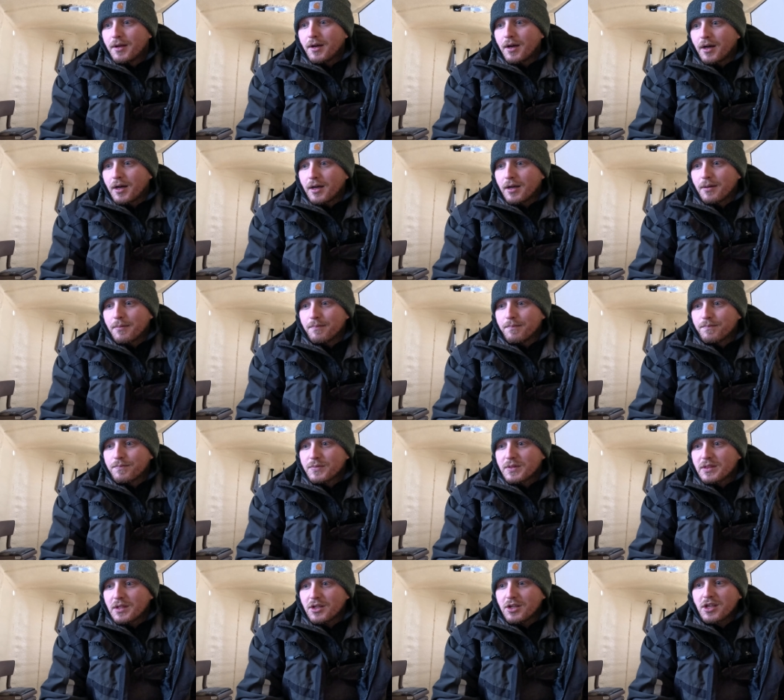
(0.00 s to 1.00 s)
and
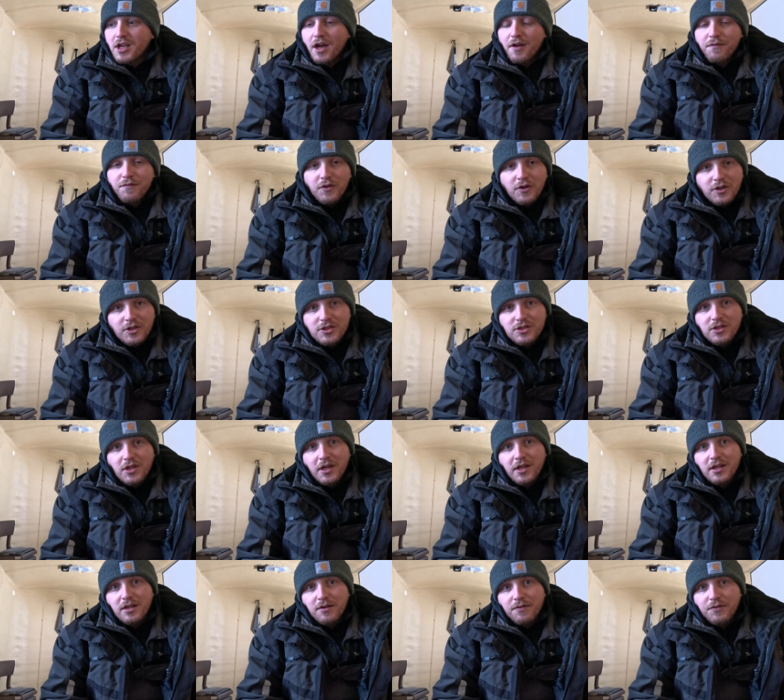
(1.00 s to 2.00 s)
you got First
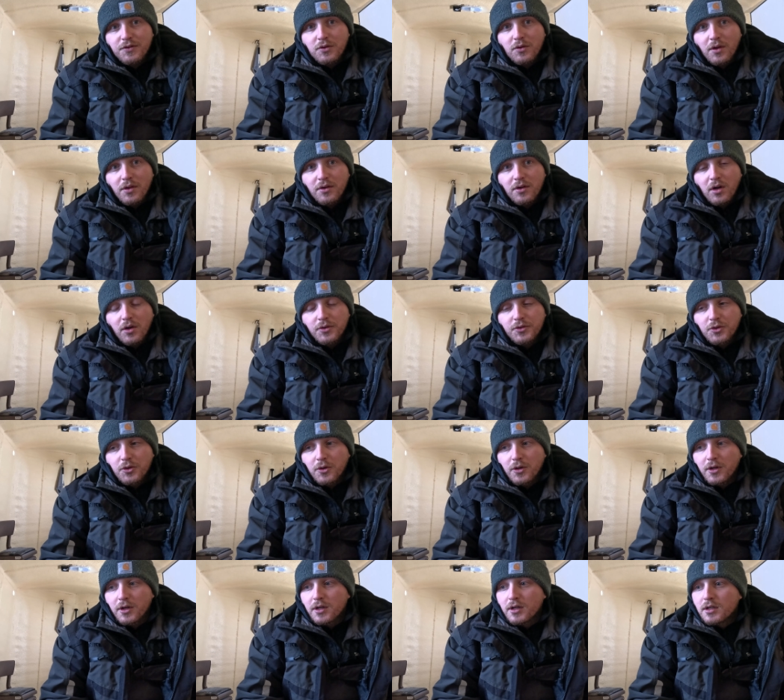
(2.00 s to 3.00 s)
Light and a few other
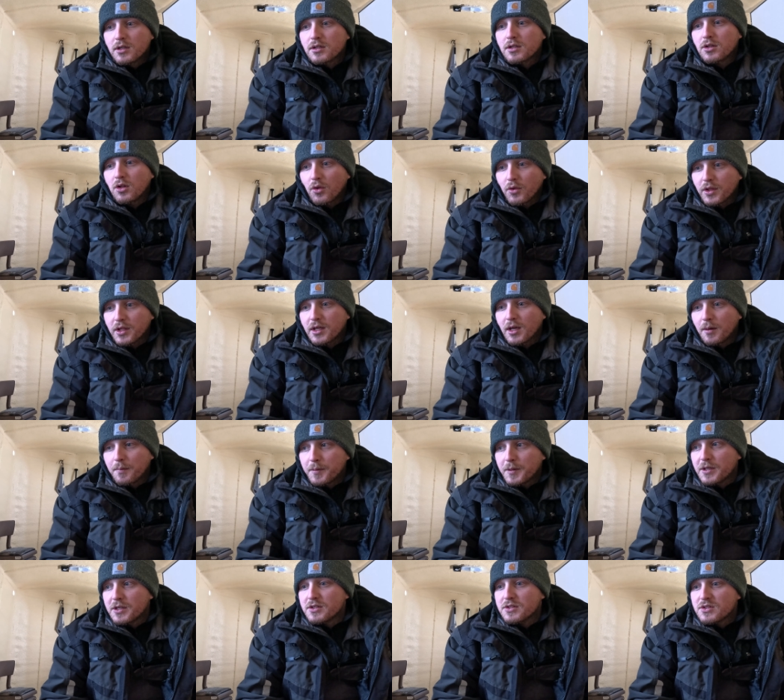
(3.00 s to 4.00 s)
outdoor clothing
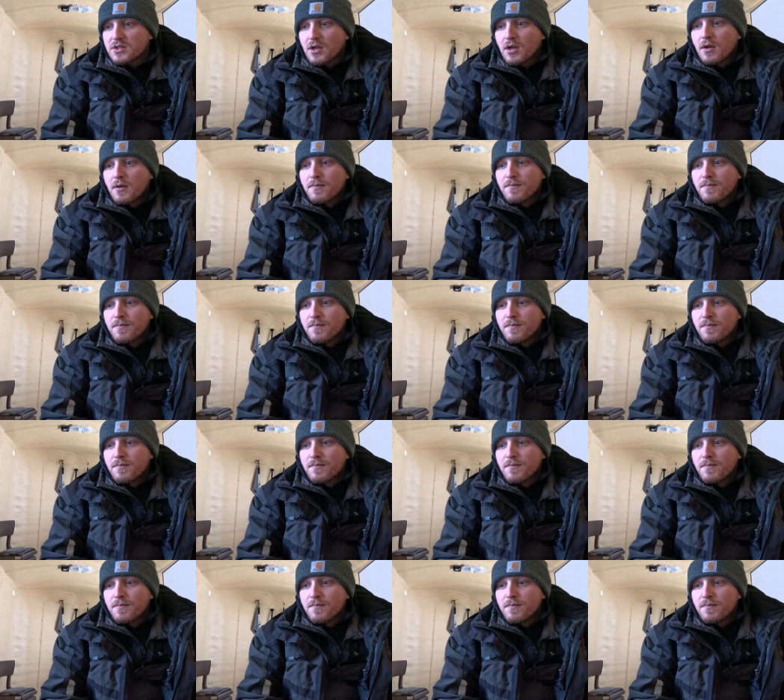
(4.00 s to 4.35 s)
companies.